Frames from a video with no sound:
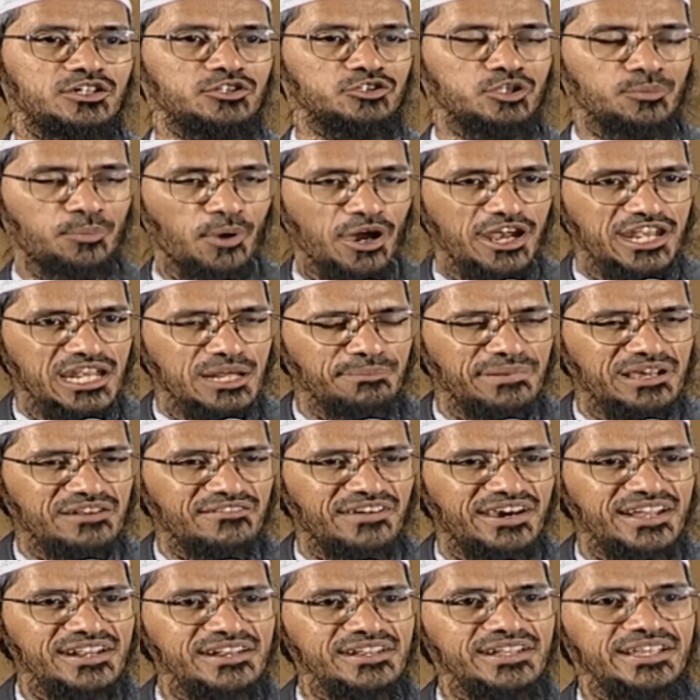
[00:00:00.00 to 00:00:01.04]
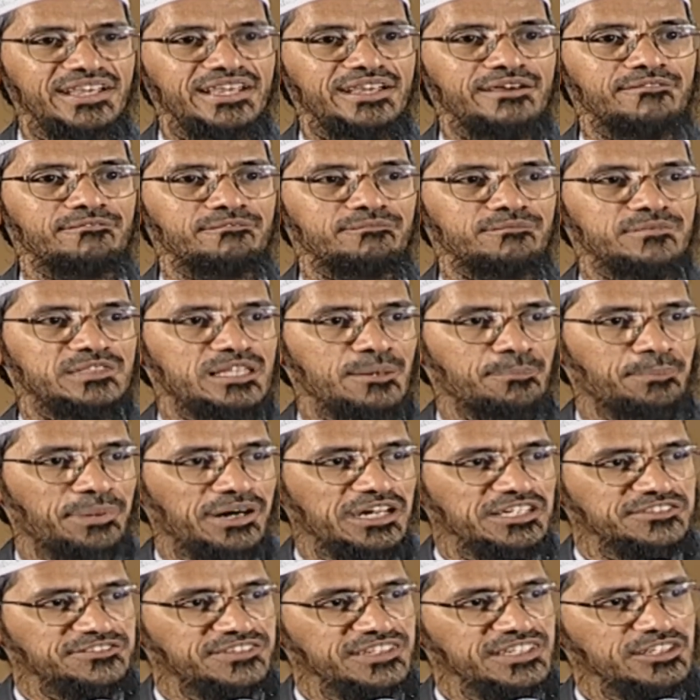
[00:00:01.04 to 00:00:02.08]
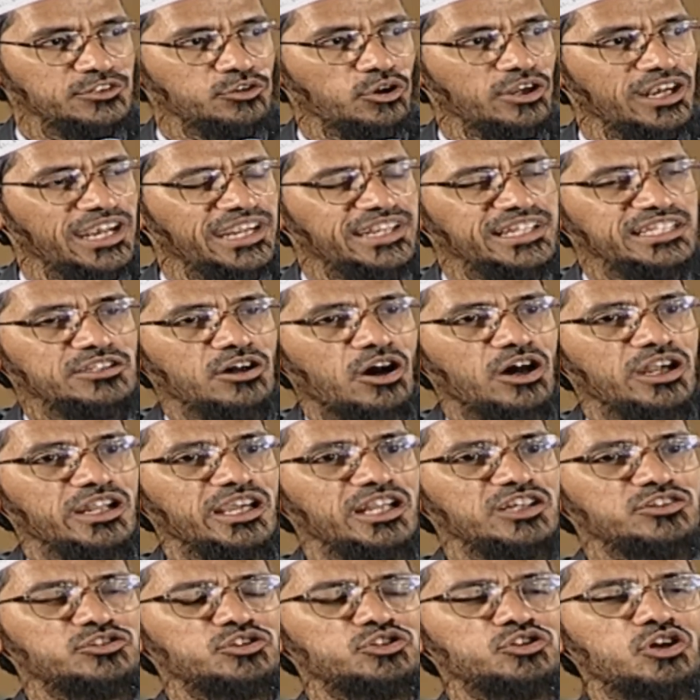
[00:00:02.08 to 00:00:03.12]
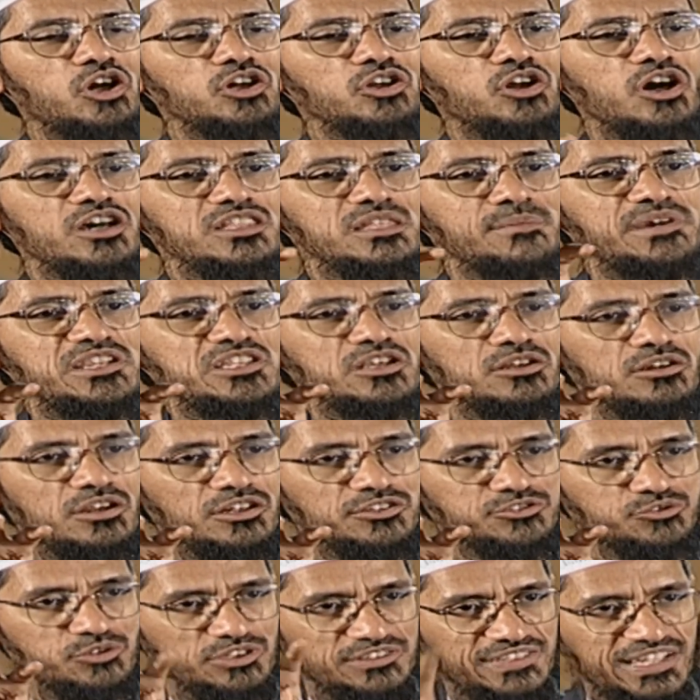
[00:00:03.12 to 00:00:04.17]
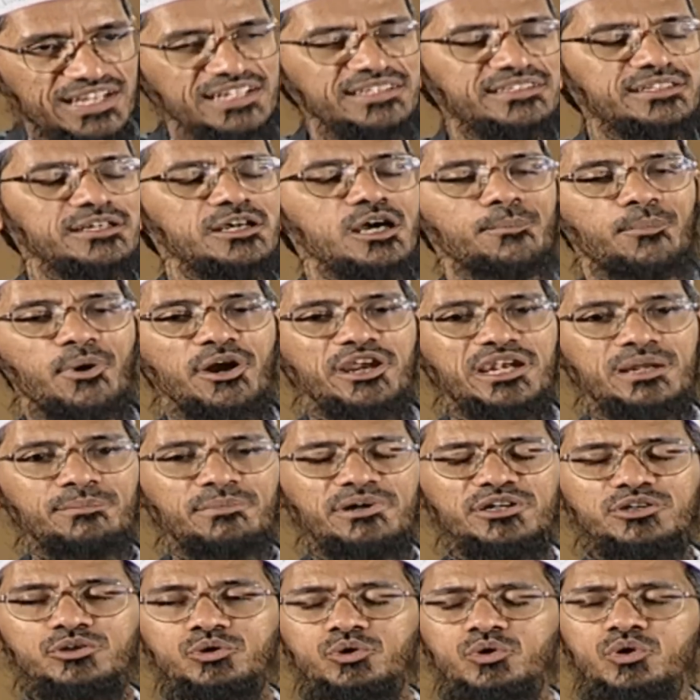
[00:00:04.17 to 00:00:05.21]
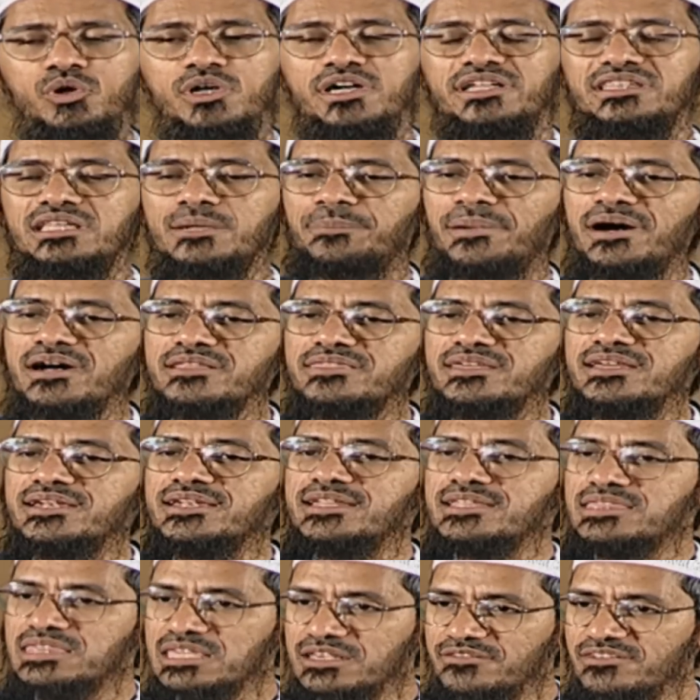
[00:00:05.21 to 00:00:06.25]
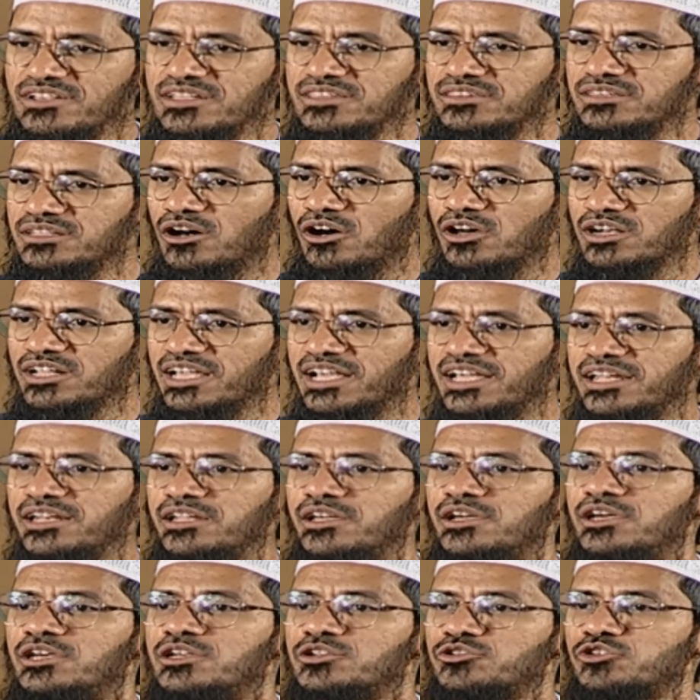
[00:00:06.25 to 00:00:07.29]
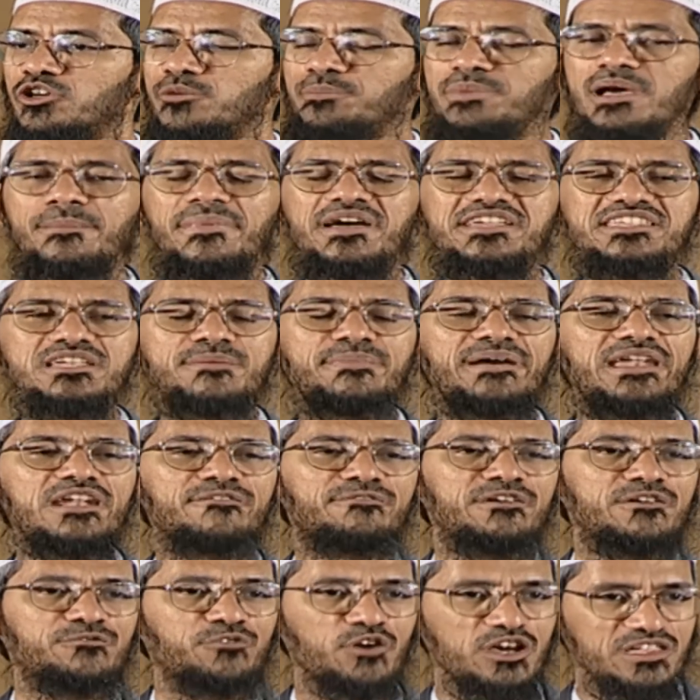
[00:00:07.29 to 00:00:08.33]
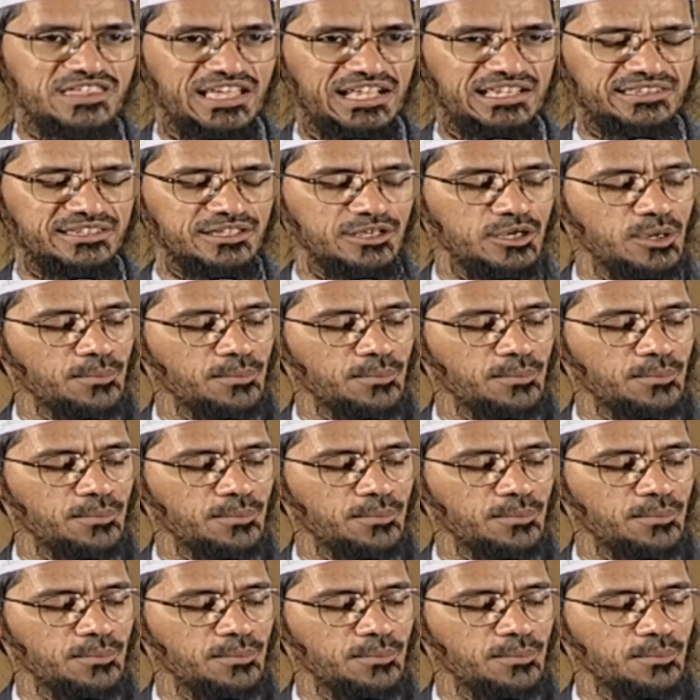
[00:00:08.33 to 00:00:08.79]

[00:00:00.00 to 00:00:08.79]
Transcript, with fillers: So point number one, the person donating the organ should not cause a major loss to his health. Point number two, the person receiving the organ should be a major benefit for his health.